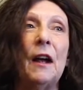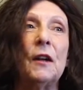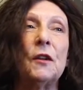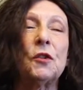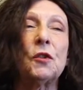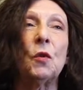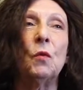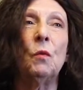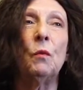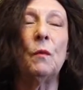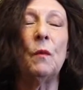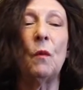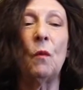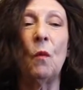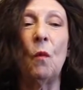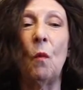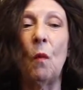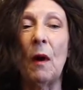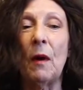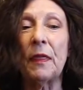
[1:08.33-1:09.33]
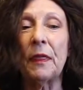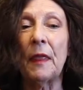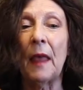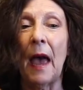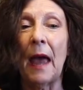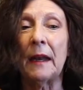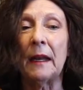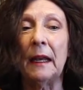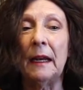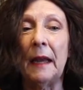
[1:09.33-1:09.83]
So what
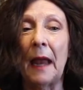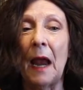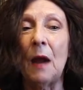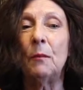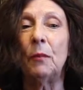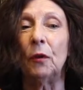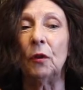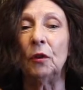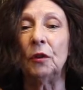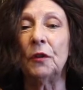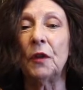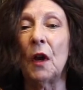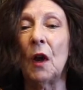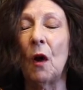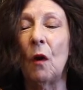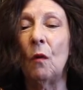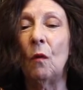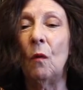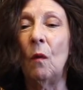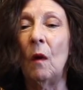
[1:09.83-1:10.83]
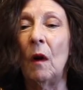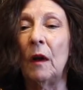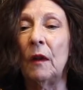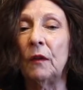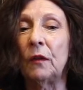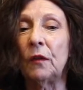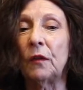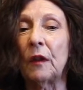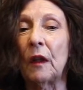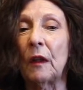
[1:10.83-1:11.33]
that enabled
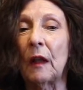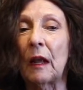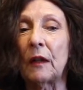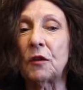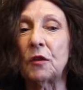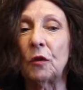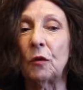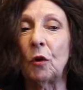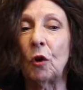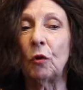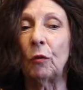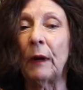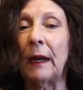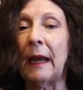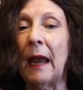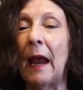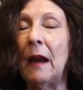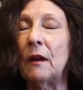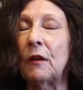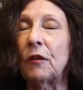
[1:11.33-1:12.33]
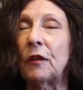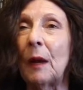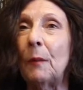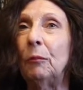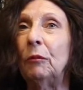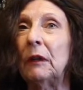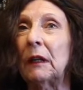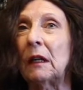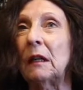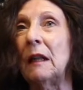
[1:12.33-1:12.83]
was to create a
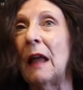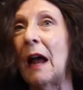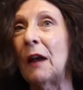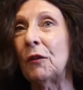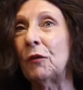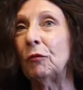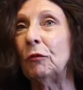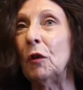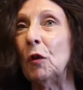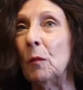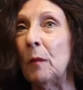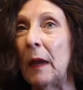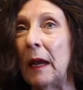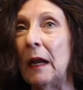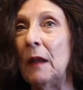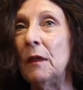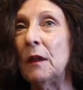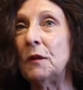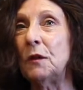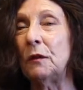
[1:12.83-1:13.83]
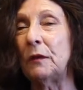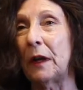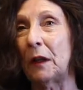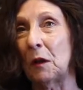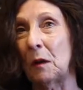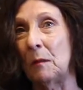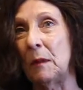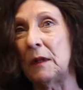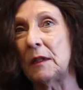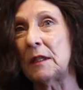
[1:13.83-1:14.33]
separate classroom in the
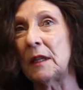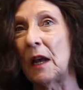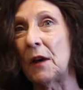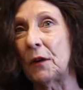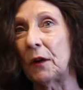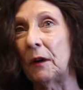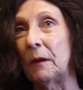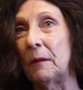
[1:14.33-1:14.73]
Development Center.